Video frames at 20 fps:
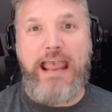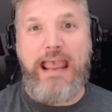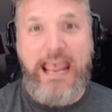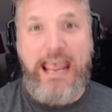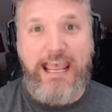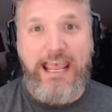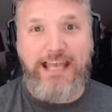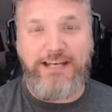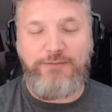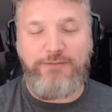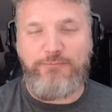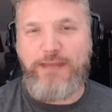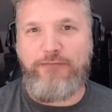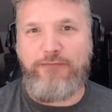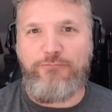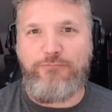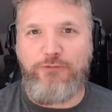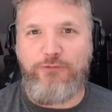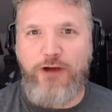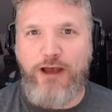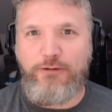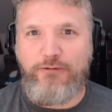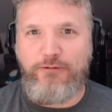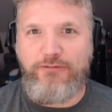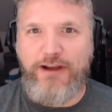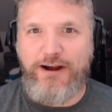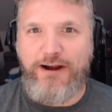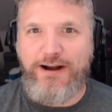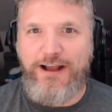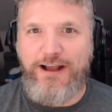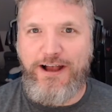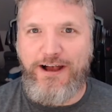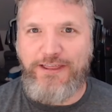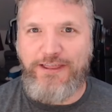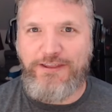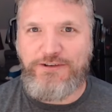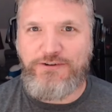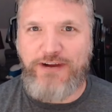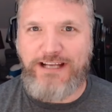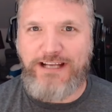and we have Ron Rivera on
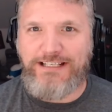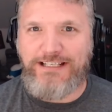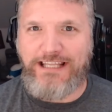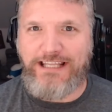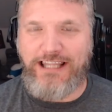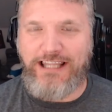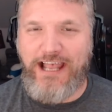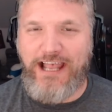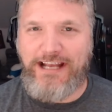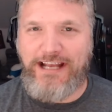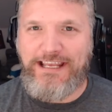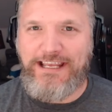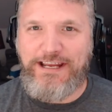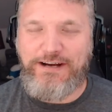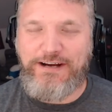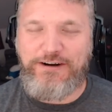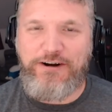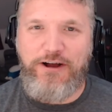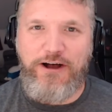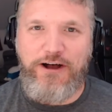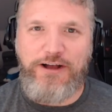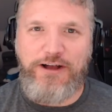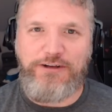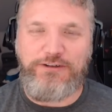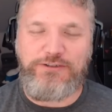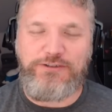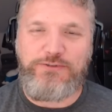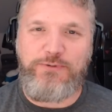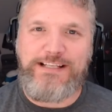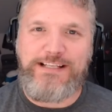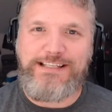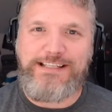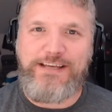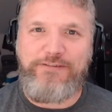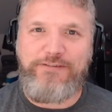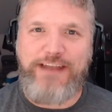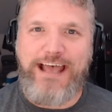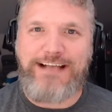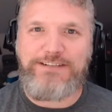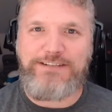the trade deadline here on your
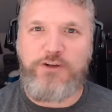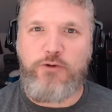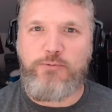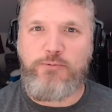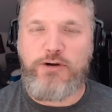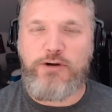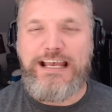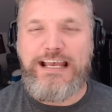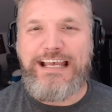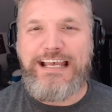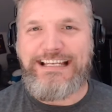27 October